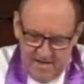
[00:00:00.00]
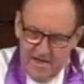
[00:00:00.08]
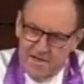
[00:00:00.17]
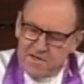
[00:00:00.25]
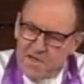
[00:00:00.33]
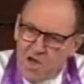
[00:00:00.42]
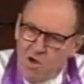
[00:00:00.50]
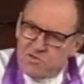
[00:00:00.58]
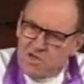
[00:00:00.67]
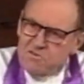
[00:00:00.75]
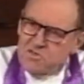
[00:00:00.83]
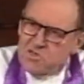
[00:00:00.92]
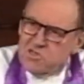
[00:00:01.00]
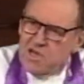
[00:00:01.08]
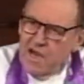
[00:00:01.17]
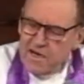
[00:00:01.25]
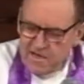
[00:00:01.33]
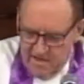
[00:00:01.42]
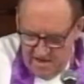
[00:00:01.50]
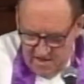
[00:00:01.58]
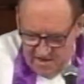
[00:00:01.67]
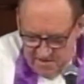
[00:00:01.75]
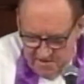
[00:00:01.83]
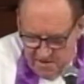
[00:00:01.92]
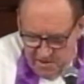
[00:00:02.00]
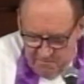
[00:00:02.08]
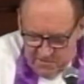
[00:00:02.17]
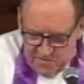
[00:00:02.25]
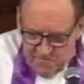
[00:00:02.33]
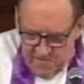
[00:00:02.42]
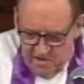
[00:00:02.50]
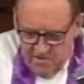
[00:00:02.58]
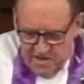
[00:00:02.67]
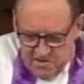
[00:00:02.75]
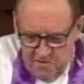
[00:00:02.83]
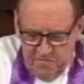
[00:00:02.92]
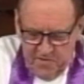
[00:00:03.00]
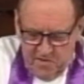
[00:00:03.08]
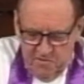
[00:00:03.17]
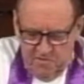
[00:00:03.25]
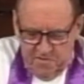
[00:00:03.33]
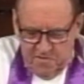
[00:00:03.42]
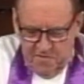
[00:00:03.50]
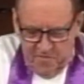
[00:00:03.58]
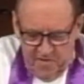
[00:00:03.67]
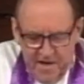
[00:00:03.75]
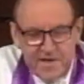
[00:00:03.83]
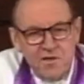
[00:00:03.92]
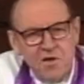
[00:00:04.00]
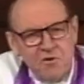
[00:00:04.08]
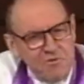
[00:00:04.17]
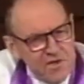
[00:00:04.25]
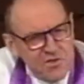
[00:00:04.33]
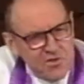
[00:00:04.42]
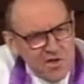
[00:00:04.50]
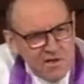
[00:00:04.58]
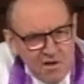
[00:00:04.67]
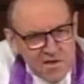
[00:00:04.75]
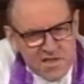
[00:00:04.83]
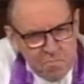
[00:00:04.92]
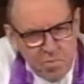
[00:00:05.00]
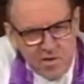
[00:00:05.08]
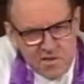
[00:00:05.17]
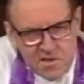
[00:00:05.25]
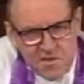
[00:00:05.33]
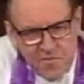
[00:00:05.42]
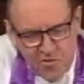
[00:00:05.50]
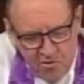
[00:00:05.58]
And he goes on to say that it was very difficult to find Christian husbands for